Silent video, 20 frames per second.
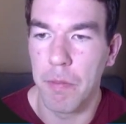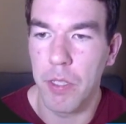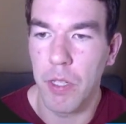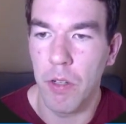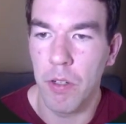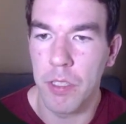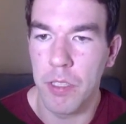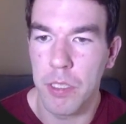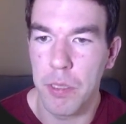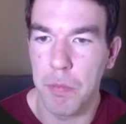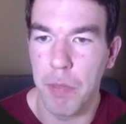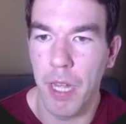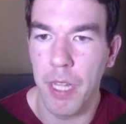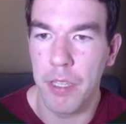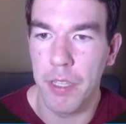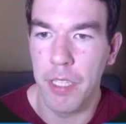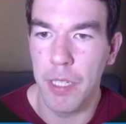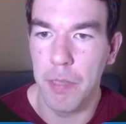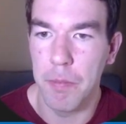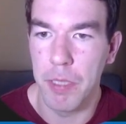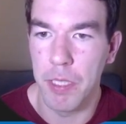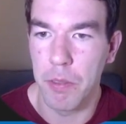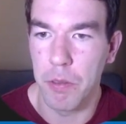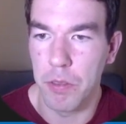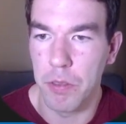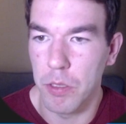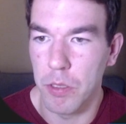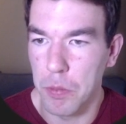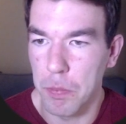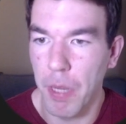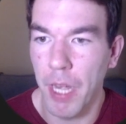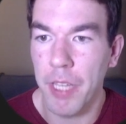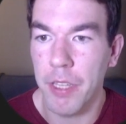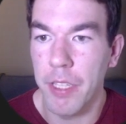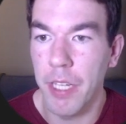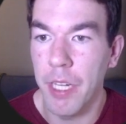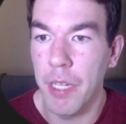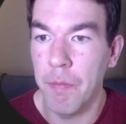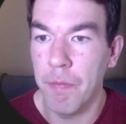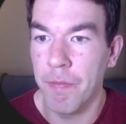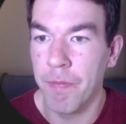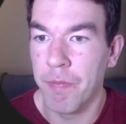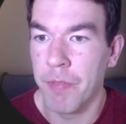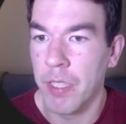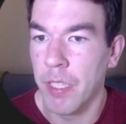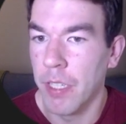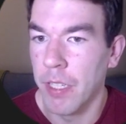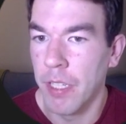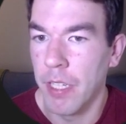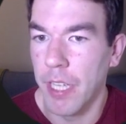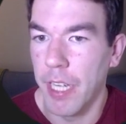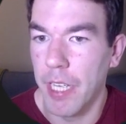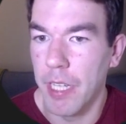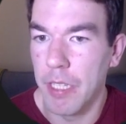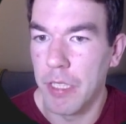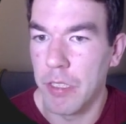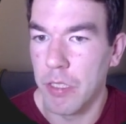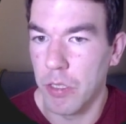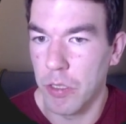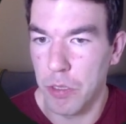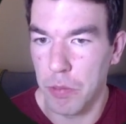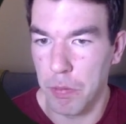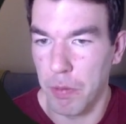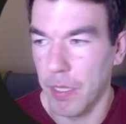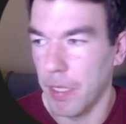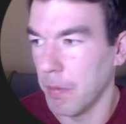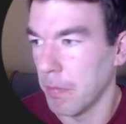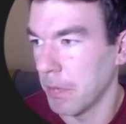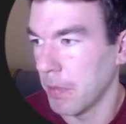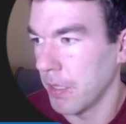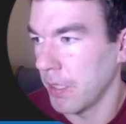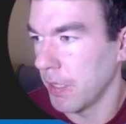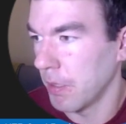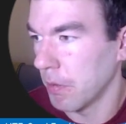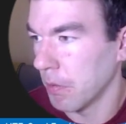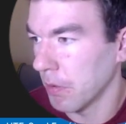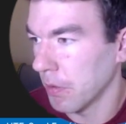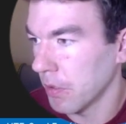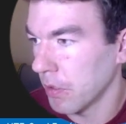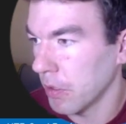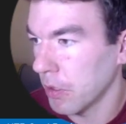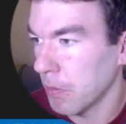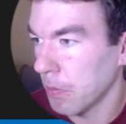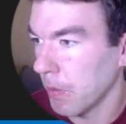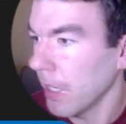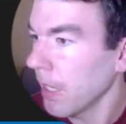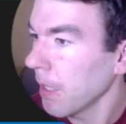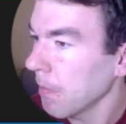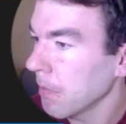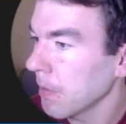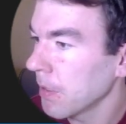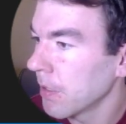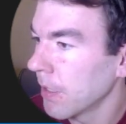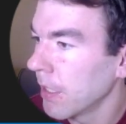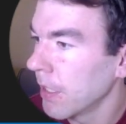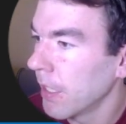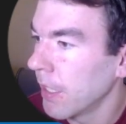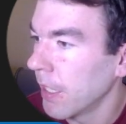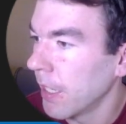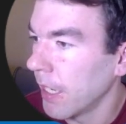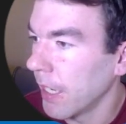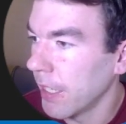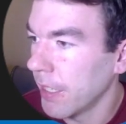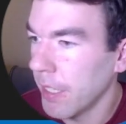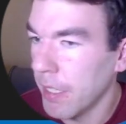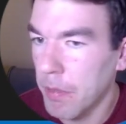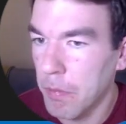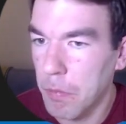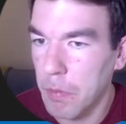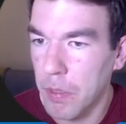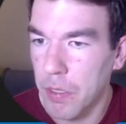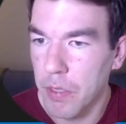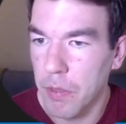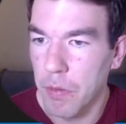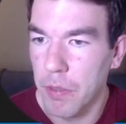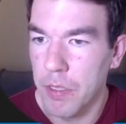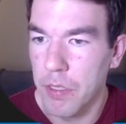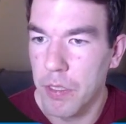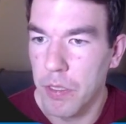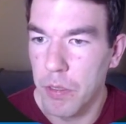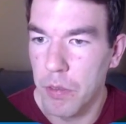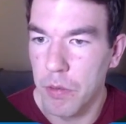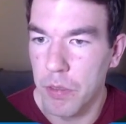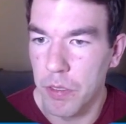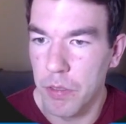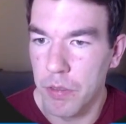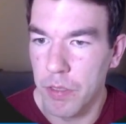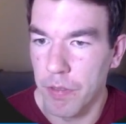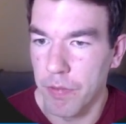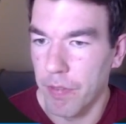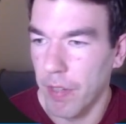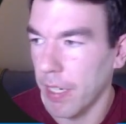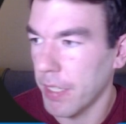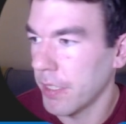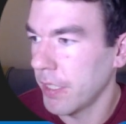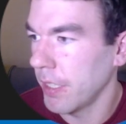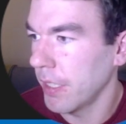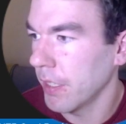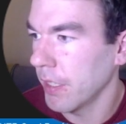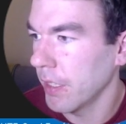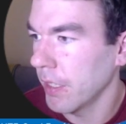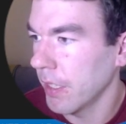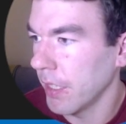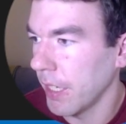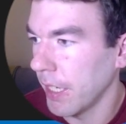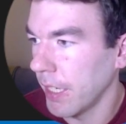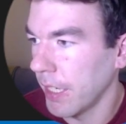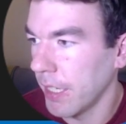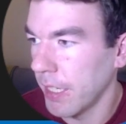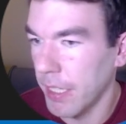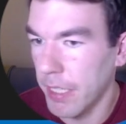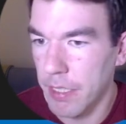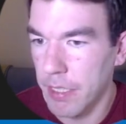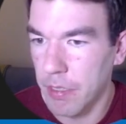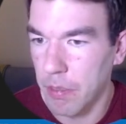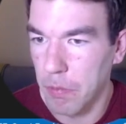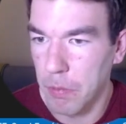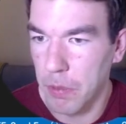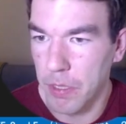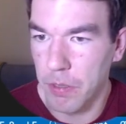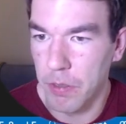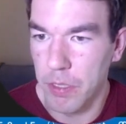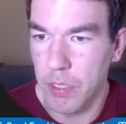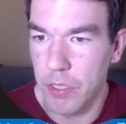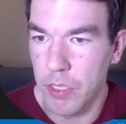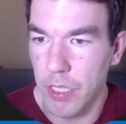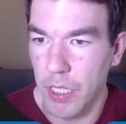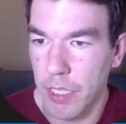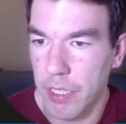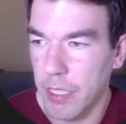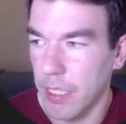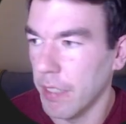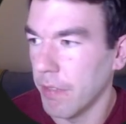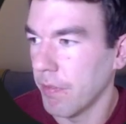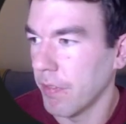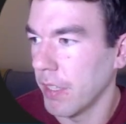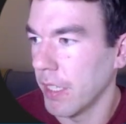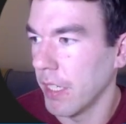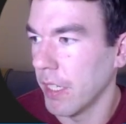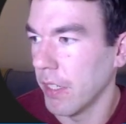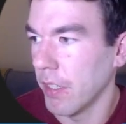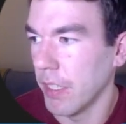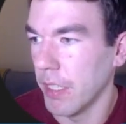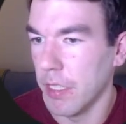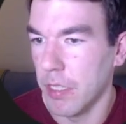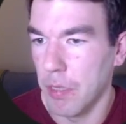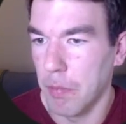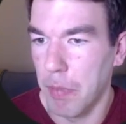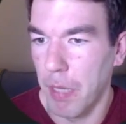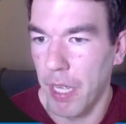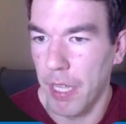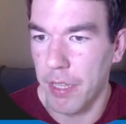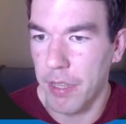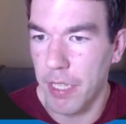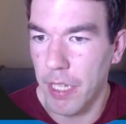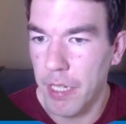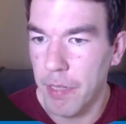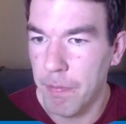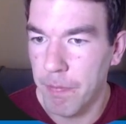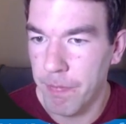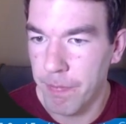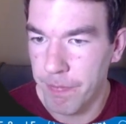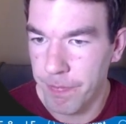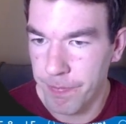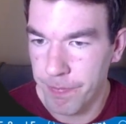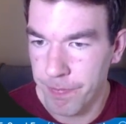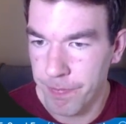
const pathname equals usePathname, and searchParams equals searchParams. And then we're going to use useEffect here, and we're going to check if there is a path name.